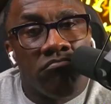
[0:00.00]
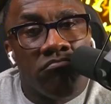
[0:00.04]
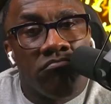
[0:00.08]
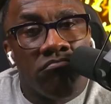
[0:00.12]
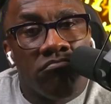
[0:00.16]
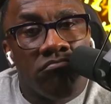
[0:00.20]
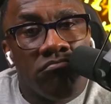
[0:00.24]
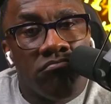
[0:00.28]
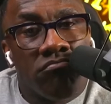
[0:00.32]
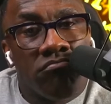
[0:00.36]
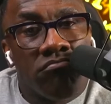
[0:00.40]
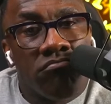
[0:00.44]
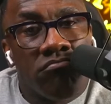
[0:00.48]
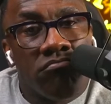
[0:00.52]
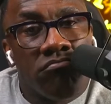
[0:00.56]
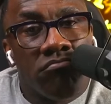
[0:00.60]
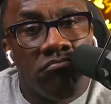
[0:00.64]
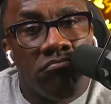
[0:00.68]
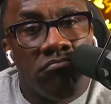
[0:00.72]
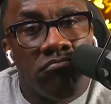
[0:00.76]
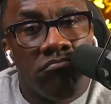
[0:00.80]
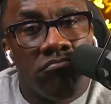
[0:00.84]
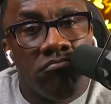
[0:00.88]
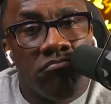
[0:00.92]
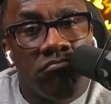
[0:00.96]

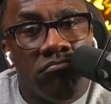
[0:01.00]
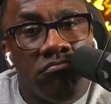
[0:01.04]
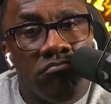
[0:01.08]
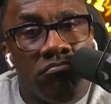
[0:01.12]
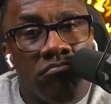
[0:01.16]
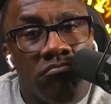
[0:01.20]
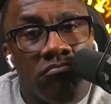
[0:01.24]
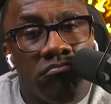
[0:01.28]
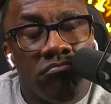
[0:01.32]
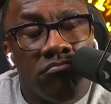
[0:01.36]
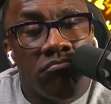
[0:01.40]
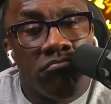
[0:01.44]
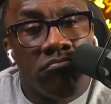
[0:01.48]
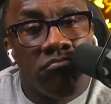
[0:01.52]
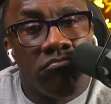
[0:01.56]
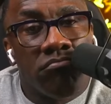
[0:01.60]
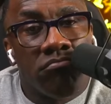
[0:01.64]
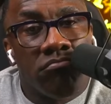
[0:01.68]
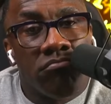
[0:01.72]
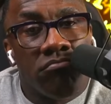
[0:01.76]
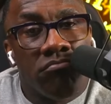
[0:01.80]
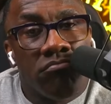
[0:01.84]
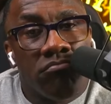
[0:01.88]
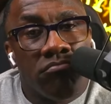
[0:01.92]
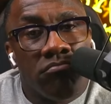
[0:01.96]

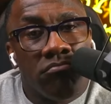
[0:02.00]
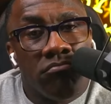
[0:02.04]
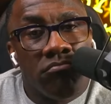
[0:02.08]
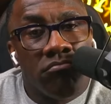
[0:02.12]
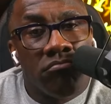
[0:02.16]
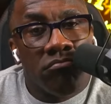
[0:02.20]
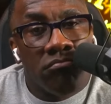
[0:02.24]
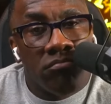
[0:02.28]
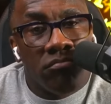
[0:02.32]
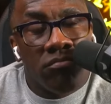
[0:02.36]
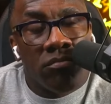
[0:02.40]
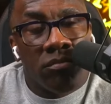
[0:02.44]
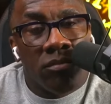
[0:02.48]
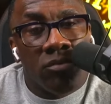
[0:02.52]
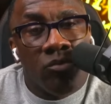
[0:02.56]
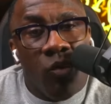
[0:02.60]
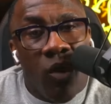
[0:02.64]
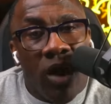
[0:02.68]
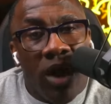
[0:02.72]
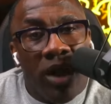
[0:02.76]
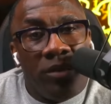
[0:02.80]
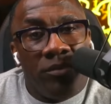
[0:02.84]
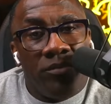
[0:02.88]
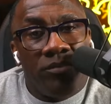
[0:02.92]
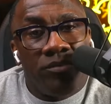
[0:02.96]

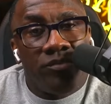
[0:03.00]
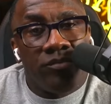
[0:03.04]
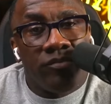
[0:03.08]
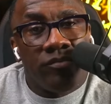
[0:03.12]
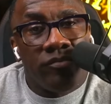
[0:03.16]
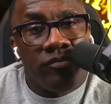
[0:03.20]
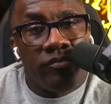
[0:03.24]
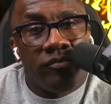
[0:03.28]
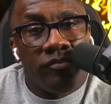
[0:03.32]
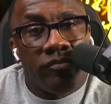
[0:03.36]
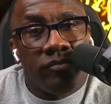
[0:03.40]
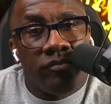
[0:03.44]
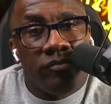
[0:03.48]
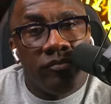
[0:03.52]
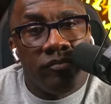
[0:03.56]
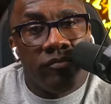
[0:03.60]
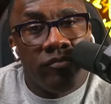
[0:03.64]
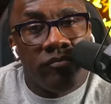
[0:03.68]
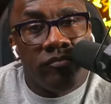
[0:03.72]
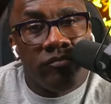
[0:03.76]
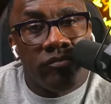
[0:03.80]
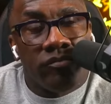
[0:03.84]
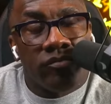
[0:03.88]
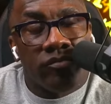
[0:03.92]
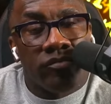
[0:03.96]

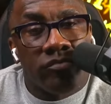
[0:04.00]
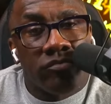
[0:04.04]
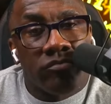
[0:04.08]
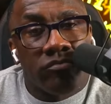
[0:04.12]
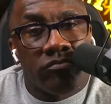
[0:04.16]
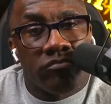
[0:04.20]
(silent)